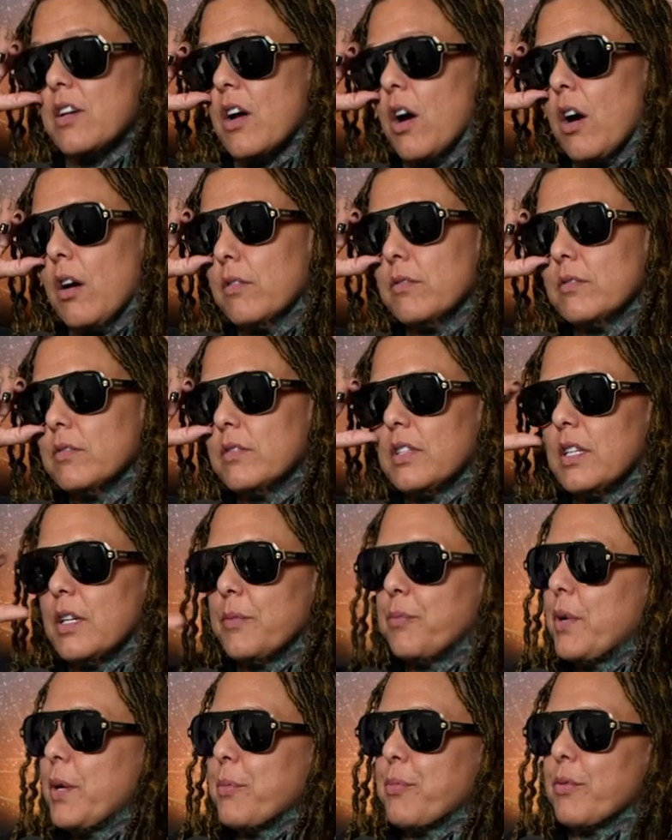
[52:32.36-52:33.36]
know? no. So for
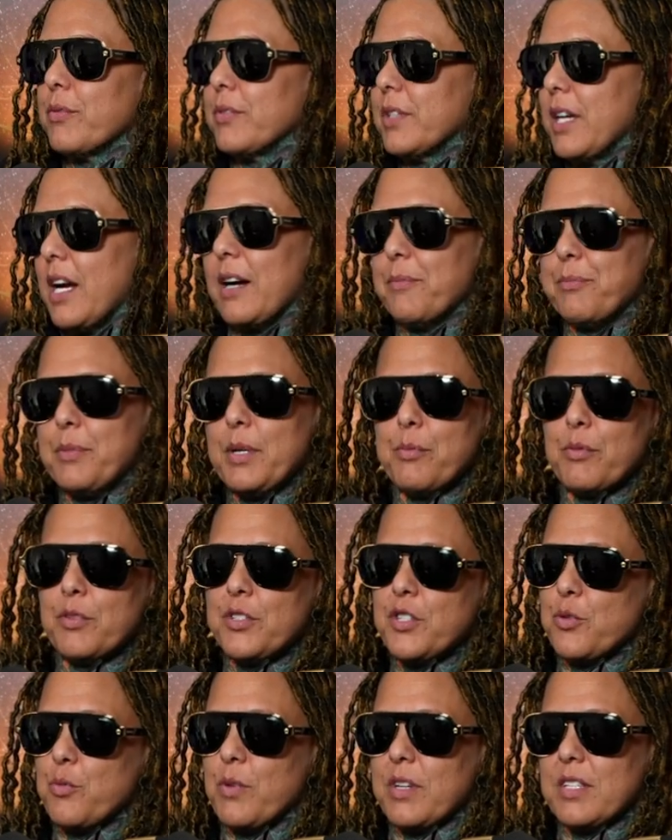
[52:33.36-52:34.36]
people, sure, yeah, people yeah.
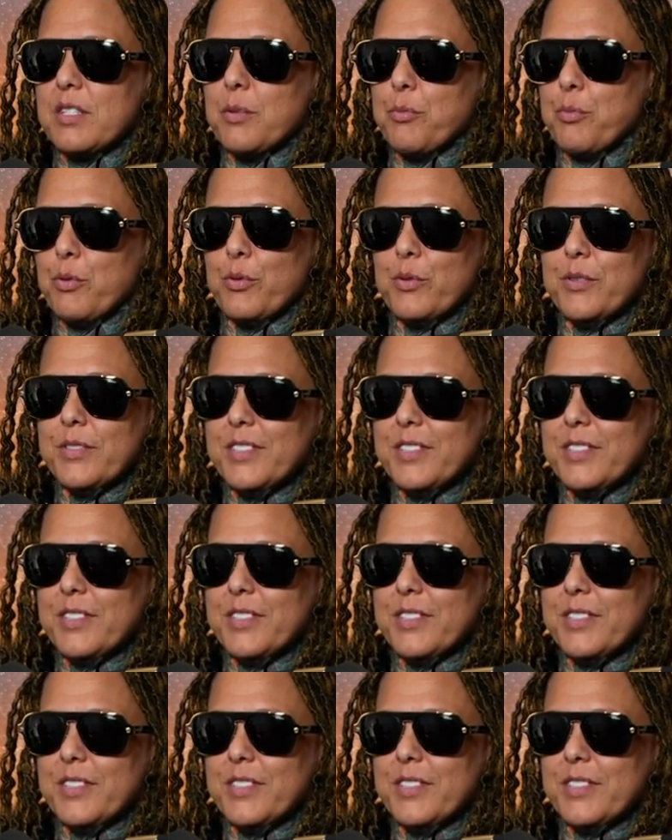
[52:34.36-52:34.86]
just want simple.